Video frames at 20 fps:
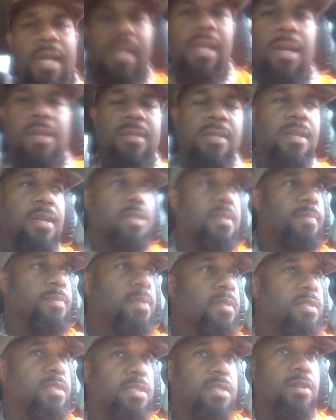lost a customer
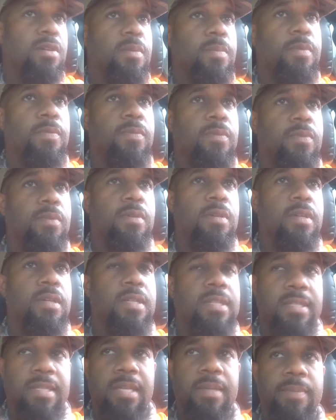in this yard before, in
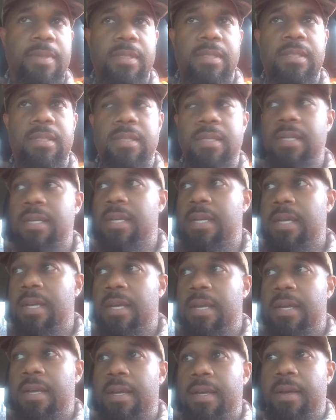this neighborhood
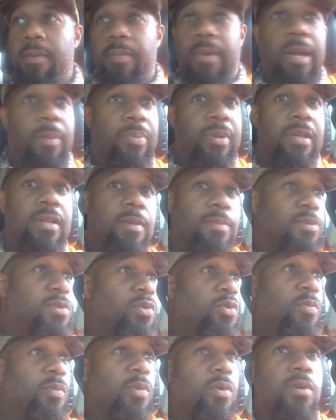but I picked up
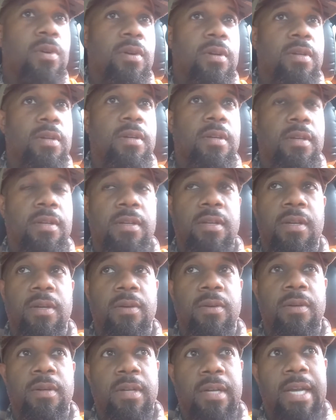two more. You know,
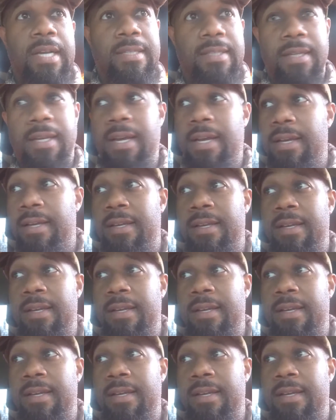I actually got